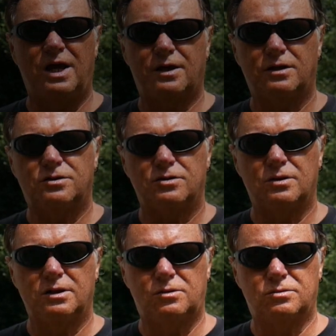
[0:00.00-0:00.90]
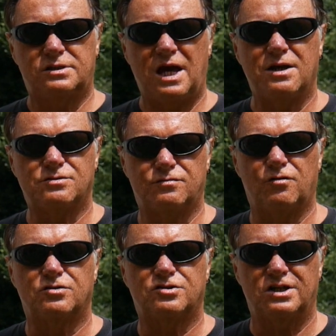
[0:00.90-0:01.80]
going to do a little dowsing
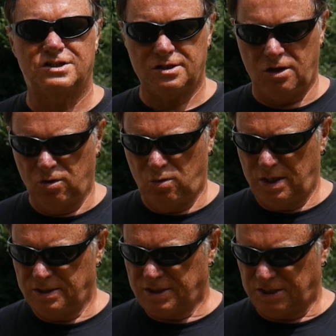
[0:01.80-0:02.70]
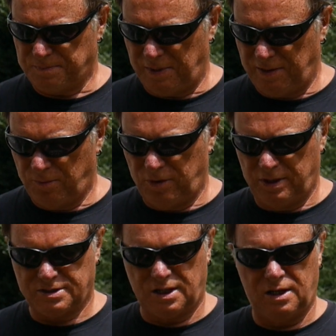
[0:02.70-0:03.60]
rod session. I always explain what
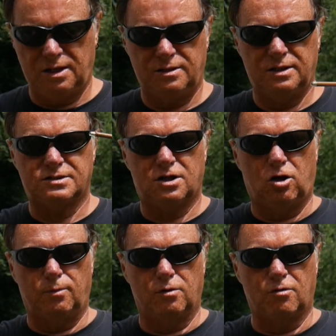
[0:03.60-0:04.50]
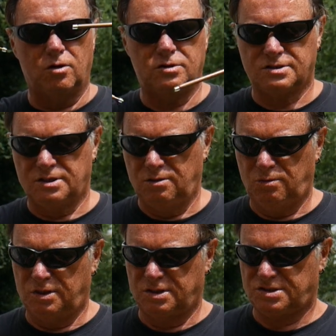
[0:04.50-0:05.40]
these are. These are copper rods
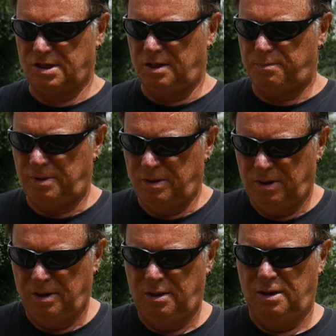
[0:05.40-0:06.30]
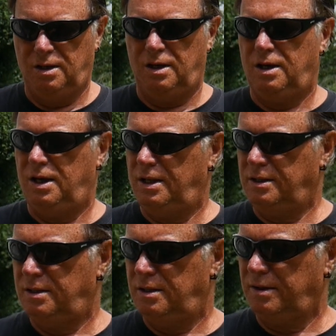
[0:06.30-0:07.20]
with a slip, and
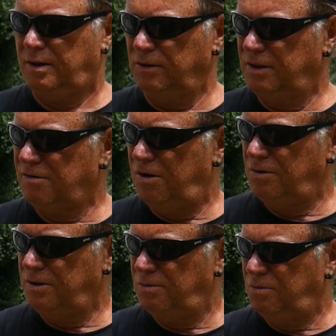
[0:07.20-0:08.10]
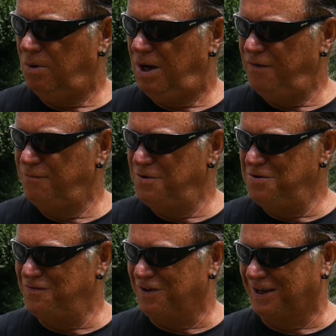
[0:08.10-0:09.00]
they've got their own way of
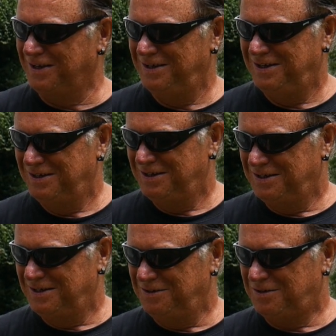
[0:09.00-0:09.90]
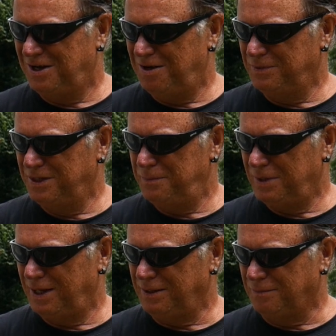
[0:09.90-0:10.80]
moving. You can't
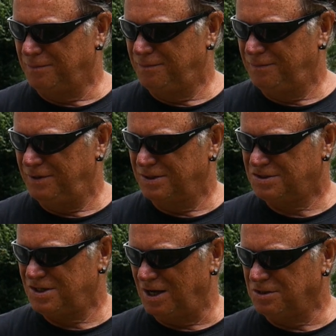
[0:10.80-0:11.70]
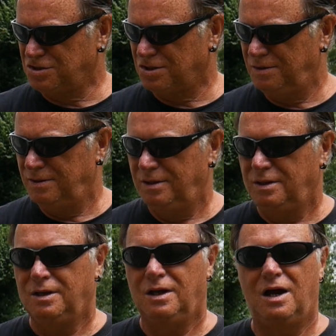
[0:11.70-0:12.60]
manipulate them as such.
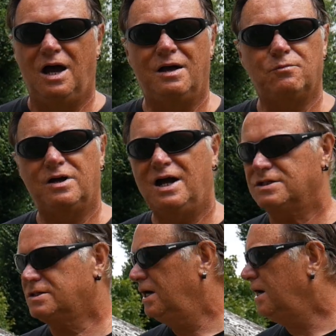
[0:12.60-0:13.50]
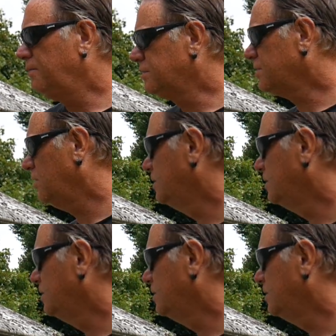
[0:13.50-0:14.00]
And we actually are beside